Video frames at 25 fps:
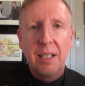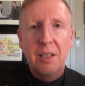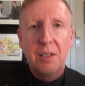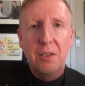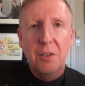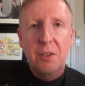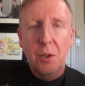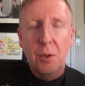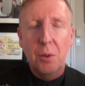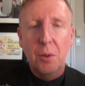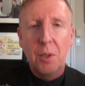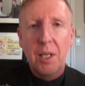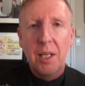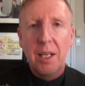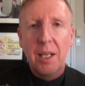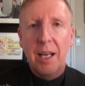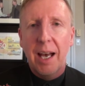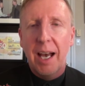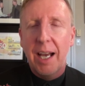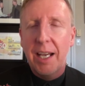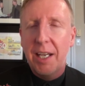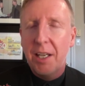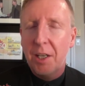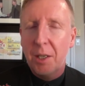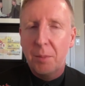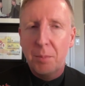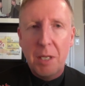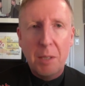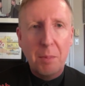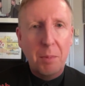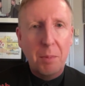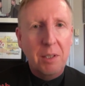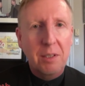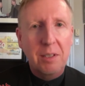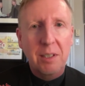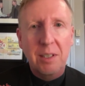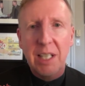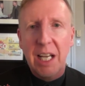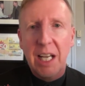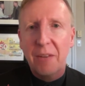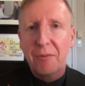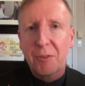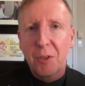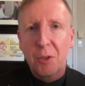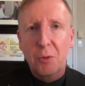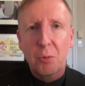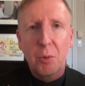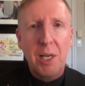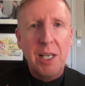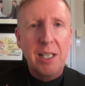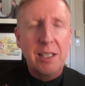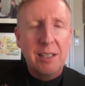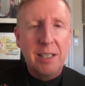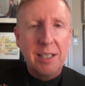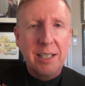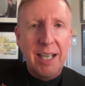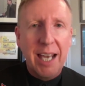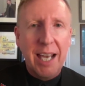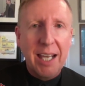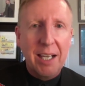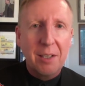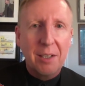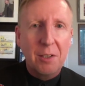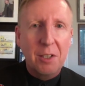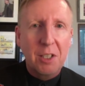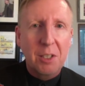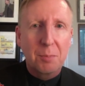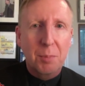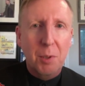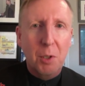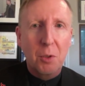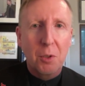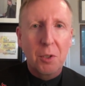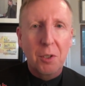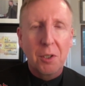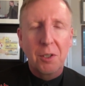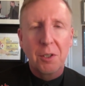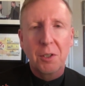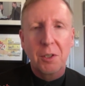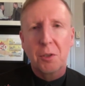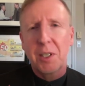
So I hear people on the left and right saying Canada is broken